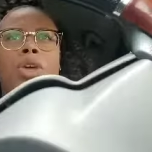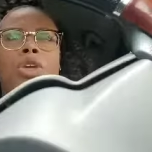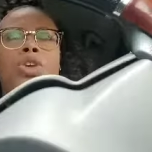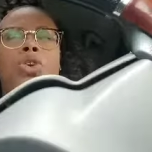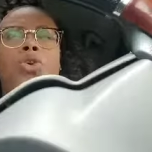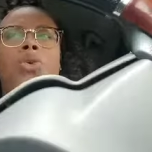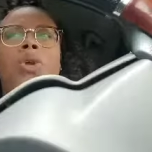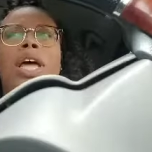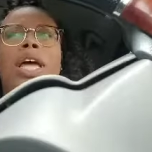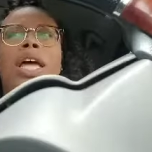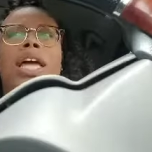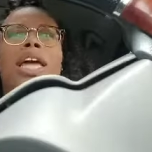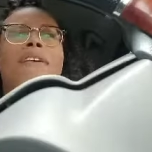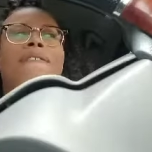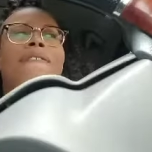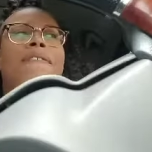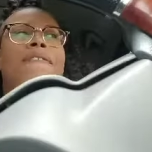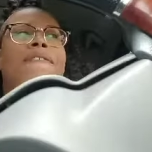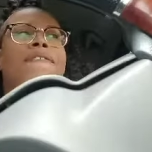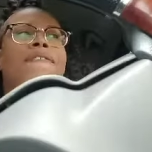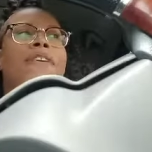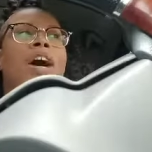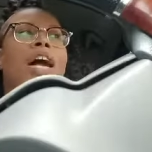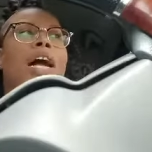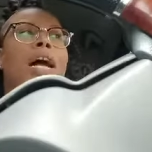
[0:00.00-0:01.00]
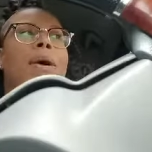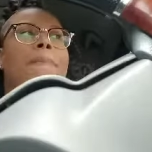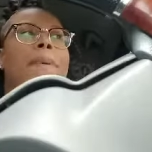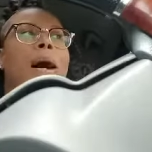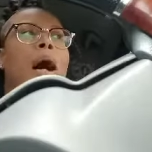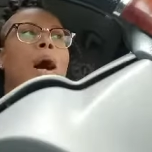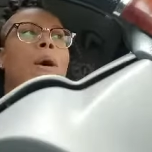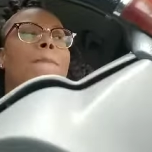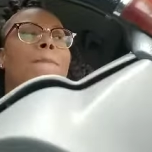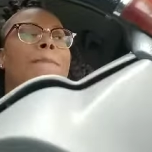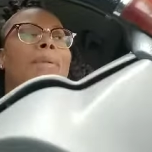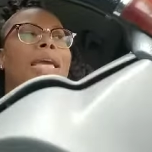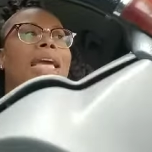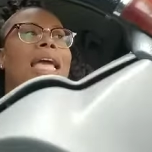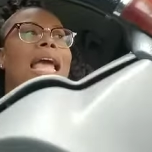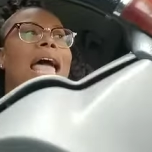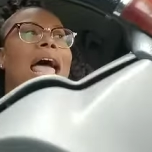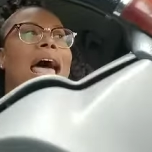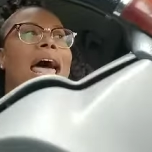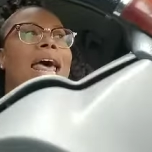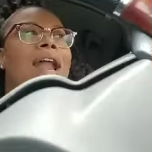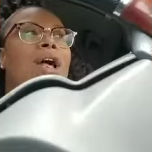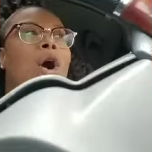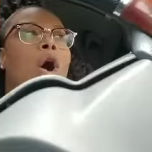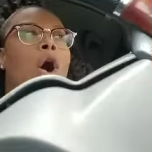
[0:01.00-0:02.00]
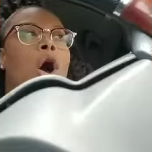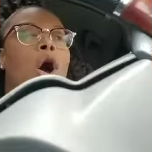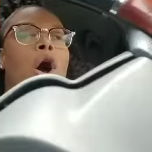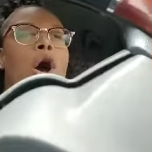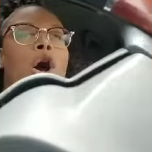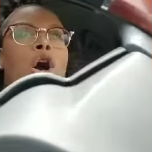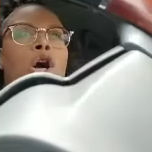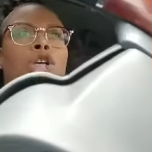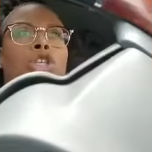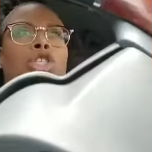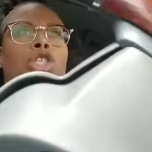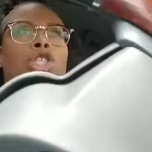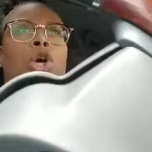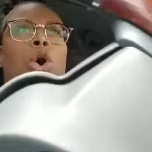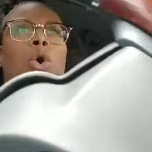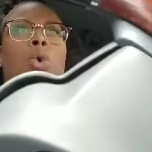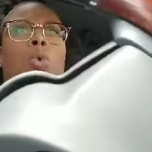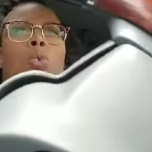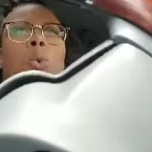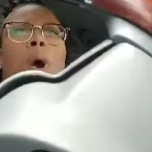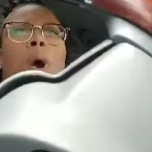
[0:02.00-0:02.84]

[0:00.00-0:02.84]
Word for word: You didn't give a fuck about me at all. So